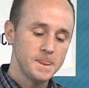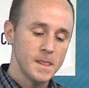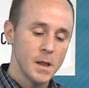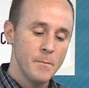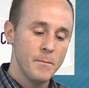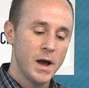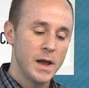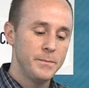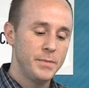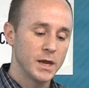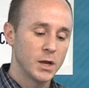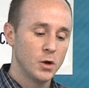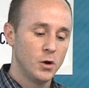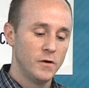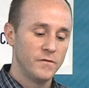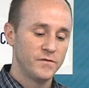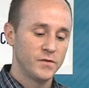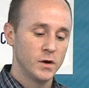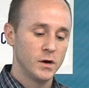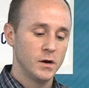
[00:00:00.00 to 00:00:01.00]
My big goal
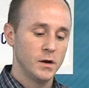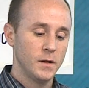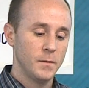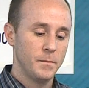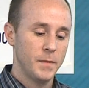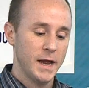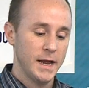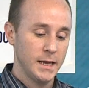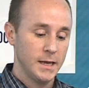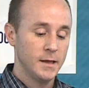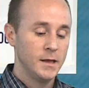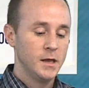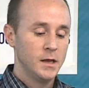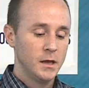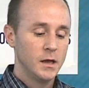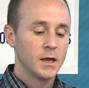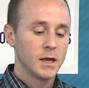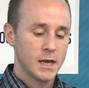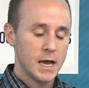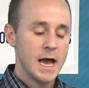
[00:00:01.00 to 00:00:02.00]
for my
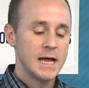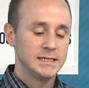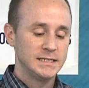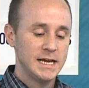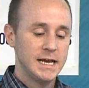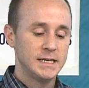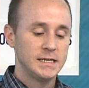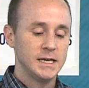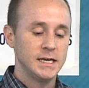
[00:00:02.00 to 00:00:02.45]
content